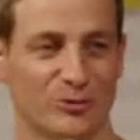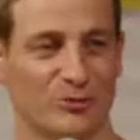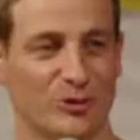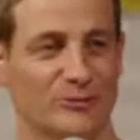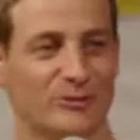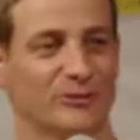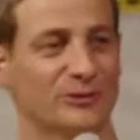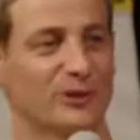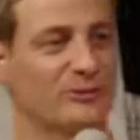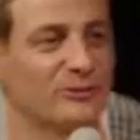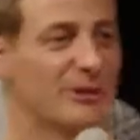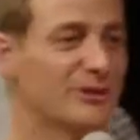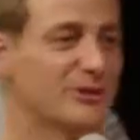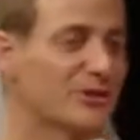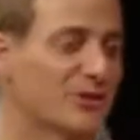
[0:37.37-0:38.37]
Root River
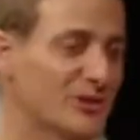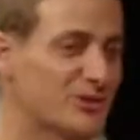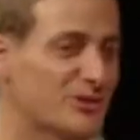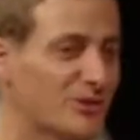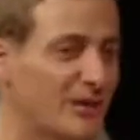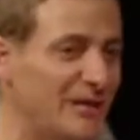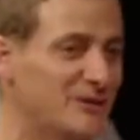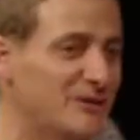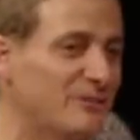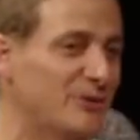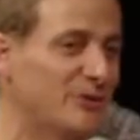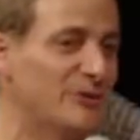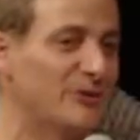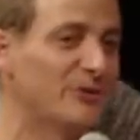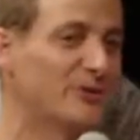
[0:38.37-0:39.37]
Community Church. Great to
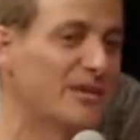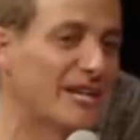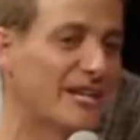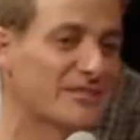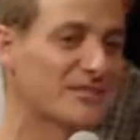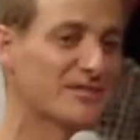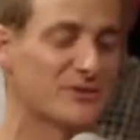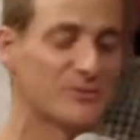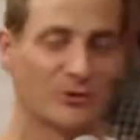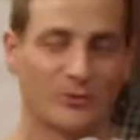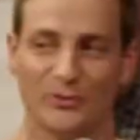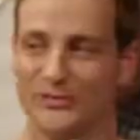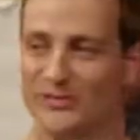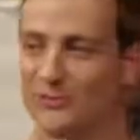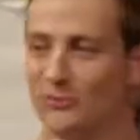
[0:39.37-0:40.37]
be with you guys this
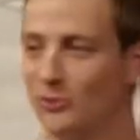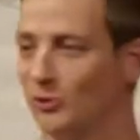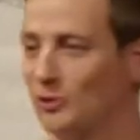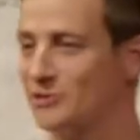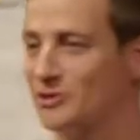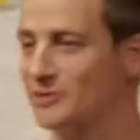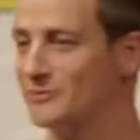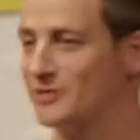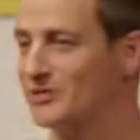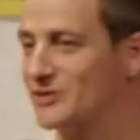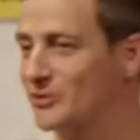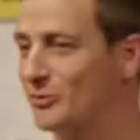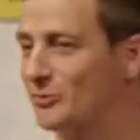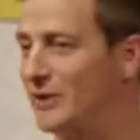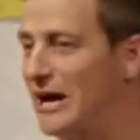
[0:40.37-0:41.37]
morning. Wasn't worship
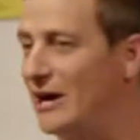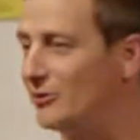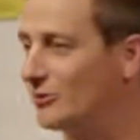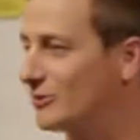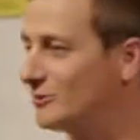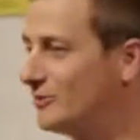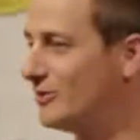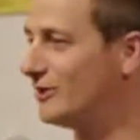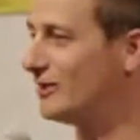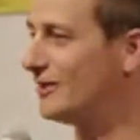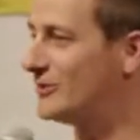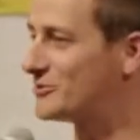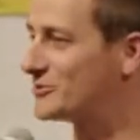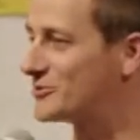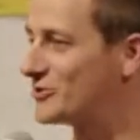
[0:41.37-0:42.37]
just so powerful?
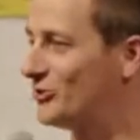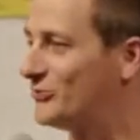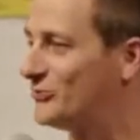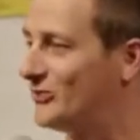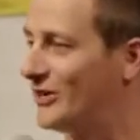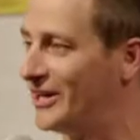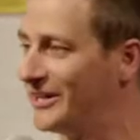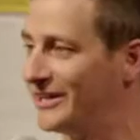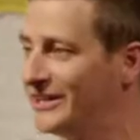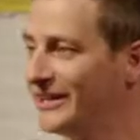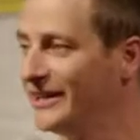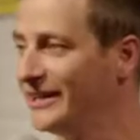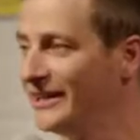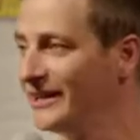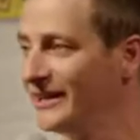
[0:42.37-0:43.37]
That was so fun
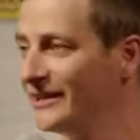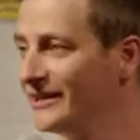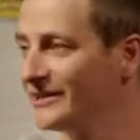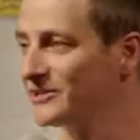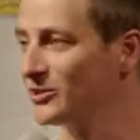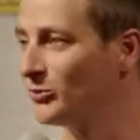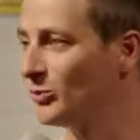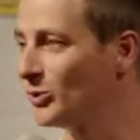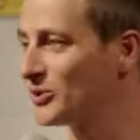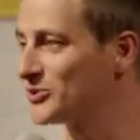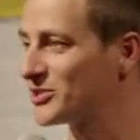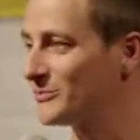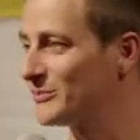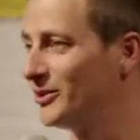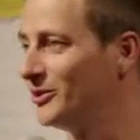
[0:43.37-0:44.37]
to
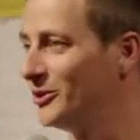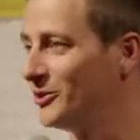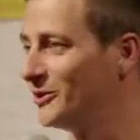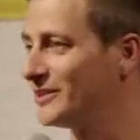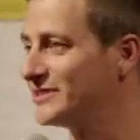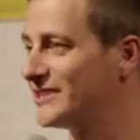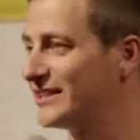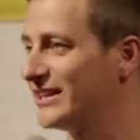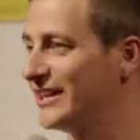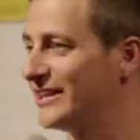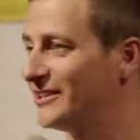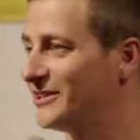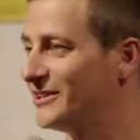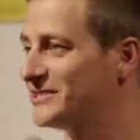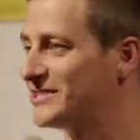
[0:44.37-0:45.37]
worship the Lord
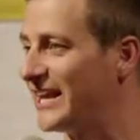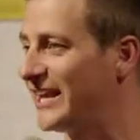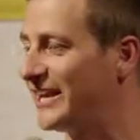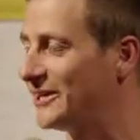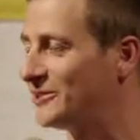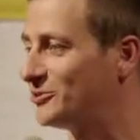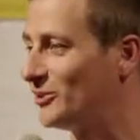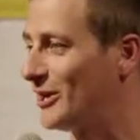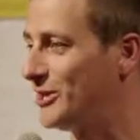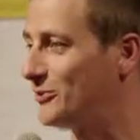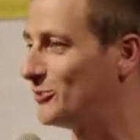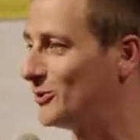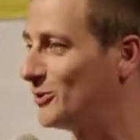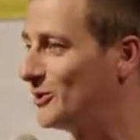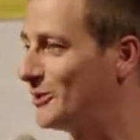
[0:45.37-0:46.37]
together. Dan,
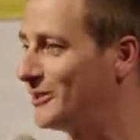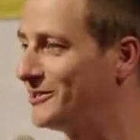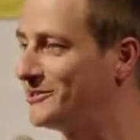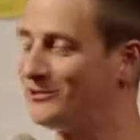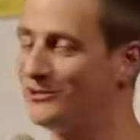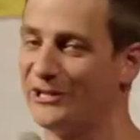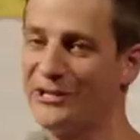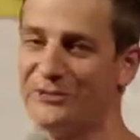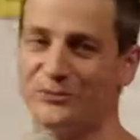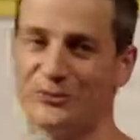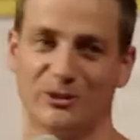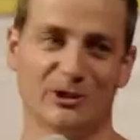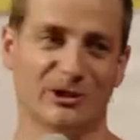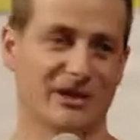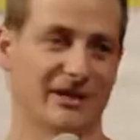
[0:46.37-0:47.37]
great word, great
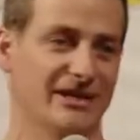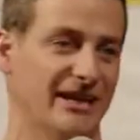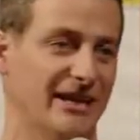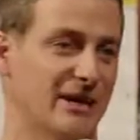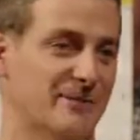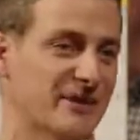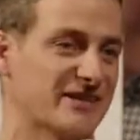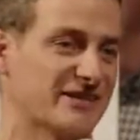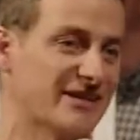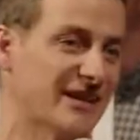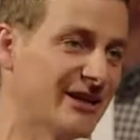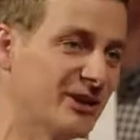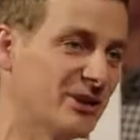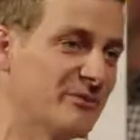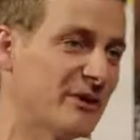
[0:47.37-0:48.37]
word. Hey, I'm
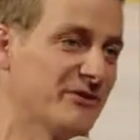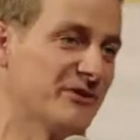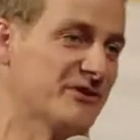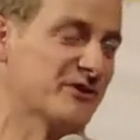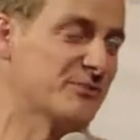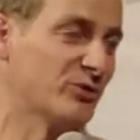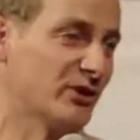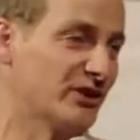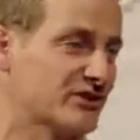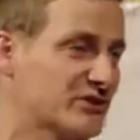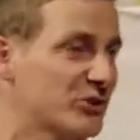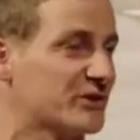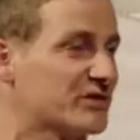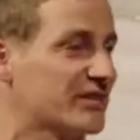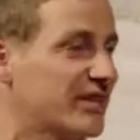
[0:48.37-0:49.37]
excited about this morning.
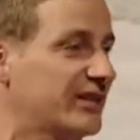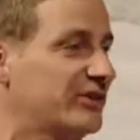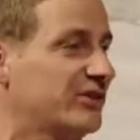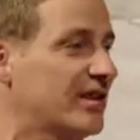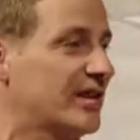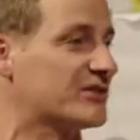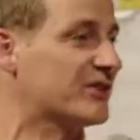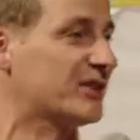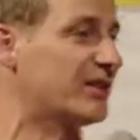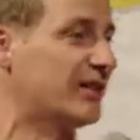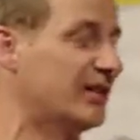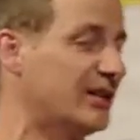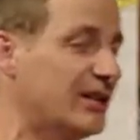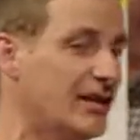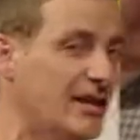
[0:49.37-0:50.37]
So excited you guys are
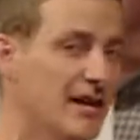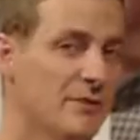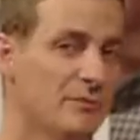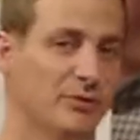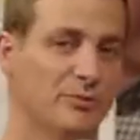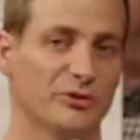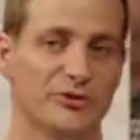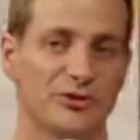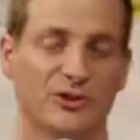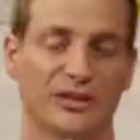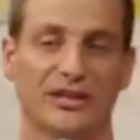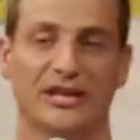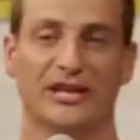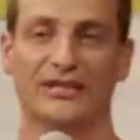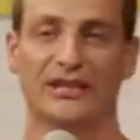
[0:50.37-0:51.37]
here. People
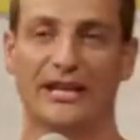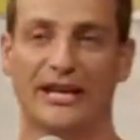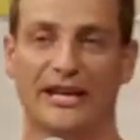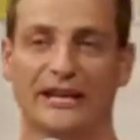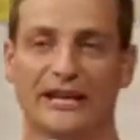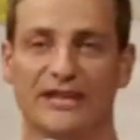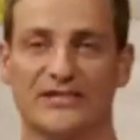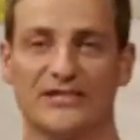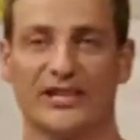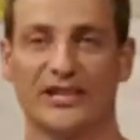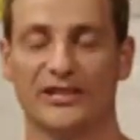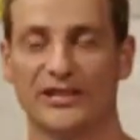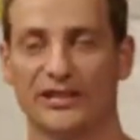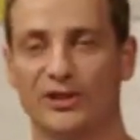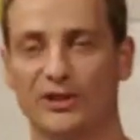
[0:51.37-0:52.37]
tuning in online,
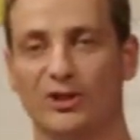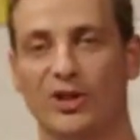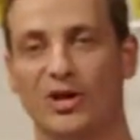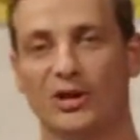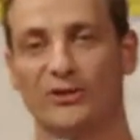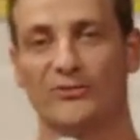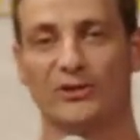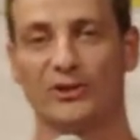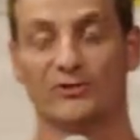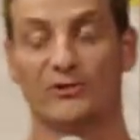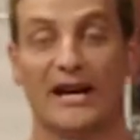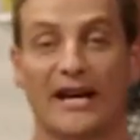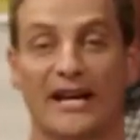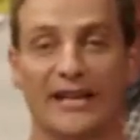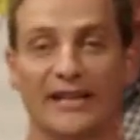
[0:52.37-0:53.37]
excited that you're along for the
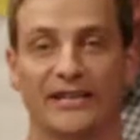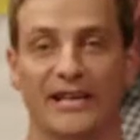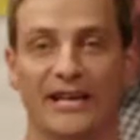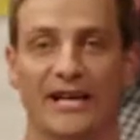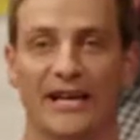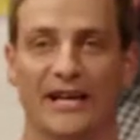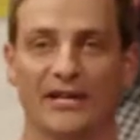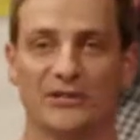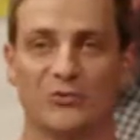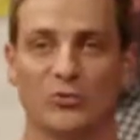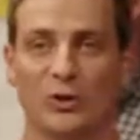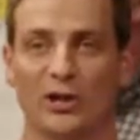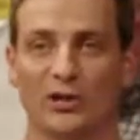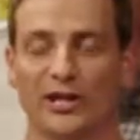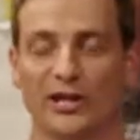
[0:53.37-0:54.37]
ride as
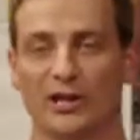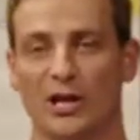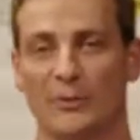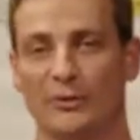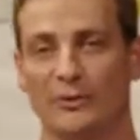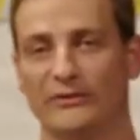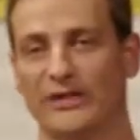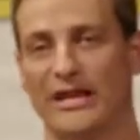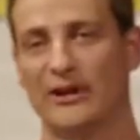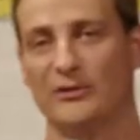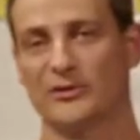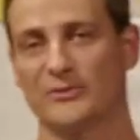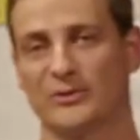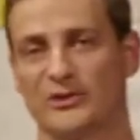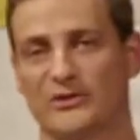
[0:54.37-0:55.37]
well. I got a couple of
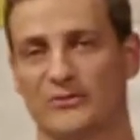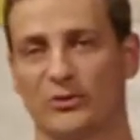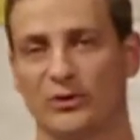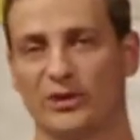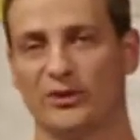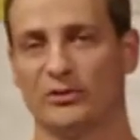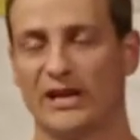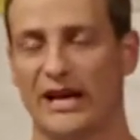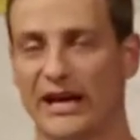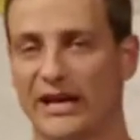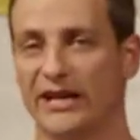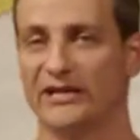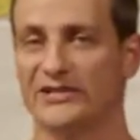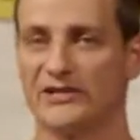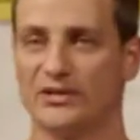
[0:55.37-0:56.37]
announcements for you
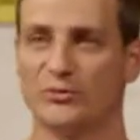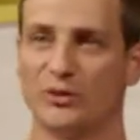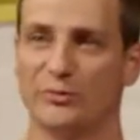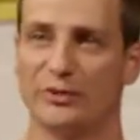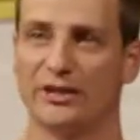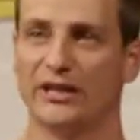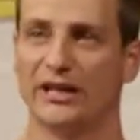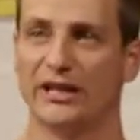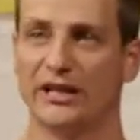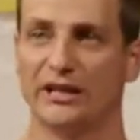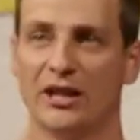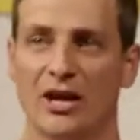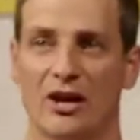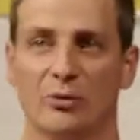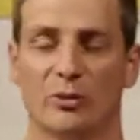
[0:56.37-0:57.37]
guys as we begin.